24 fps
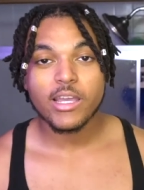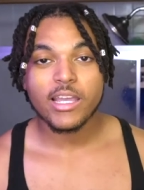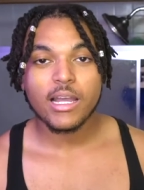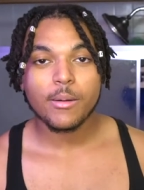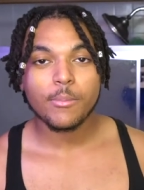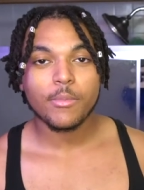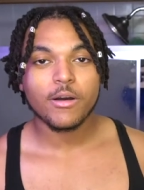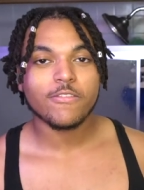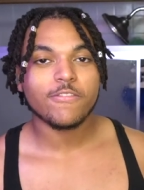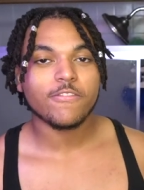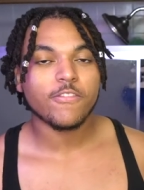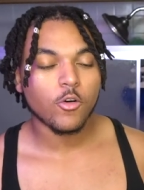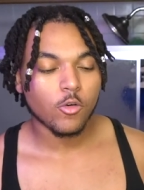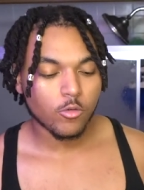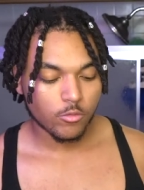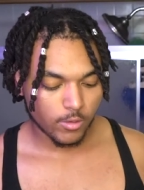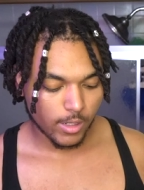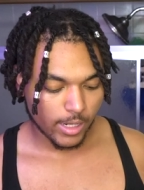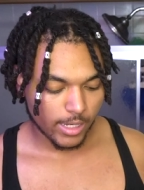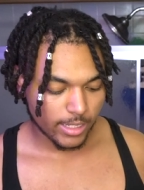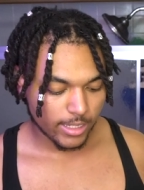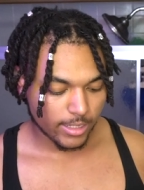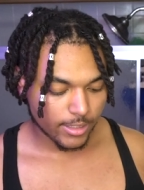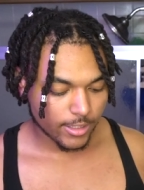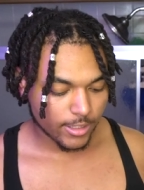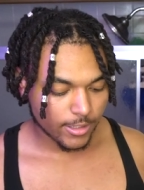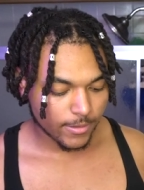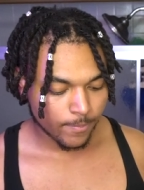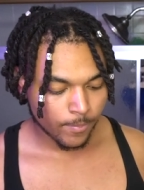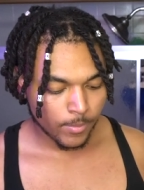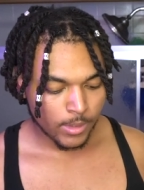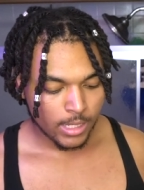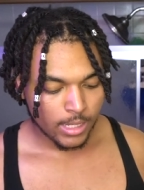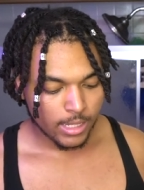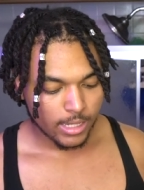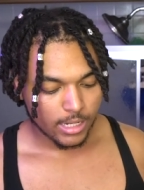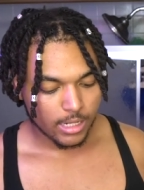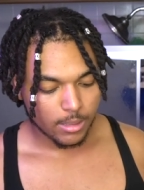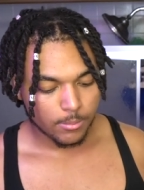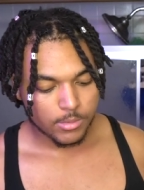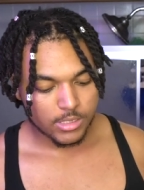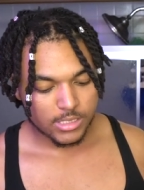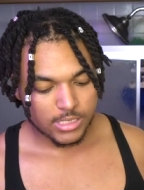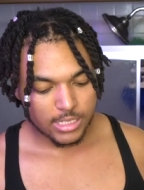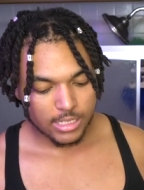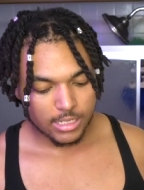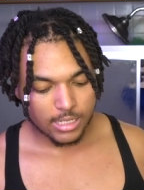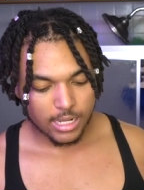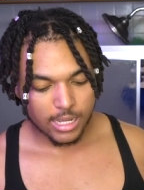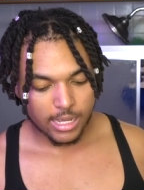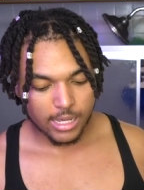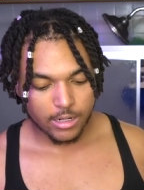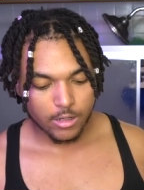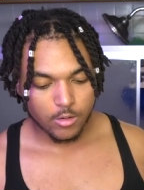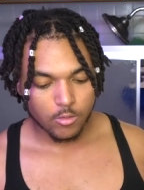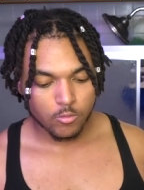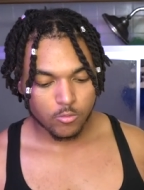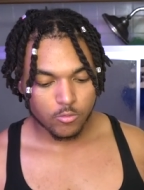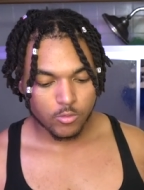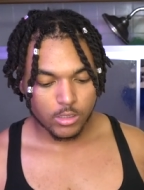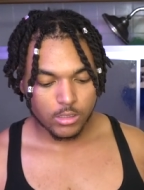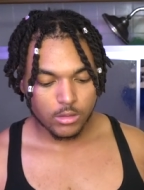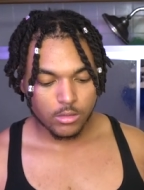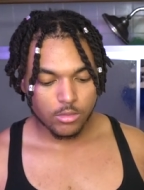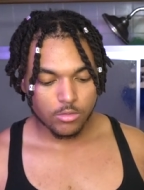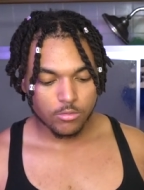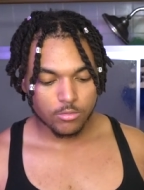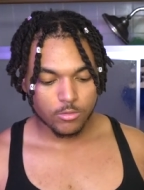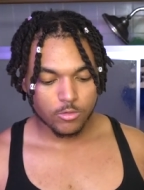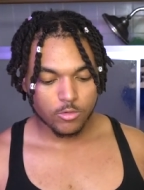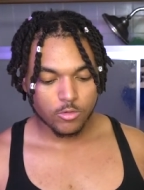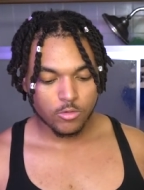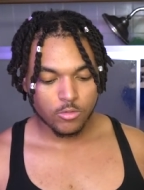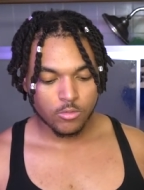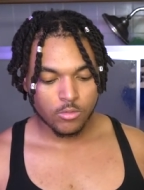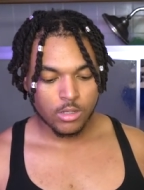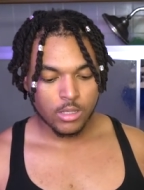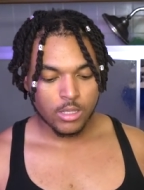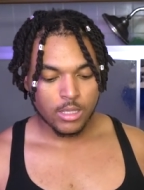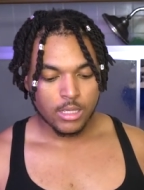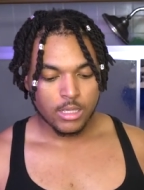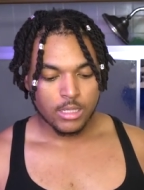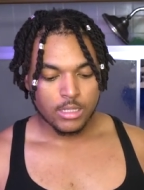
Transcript: I got my phone right here and I'm just gonna kind of run through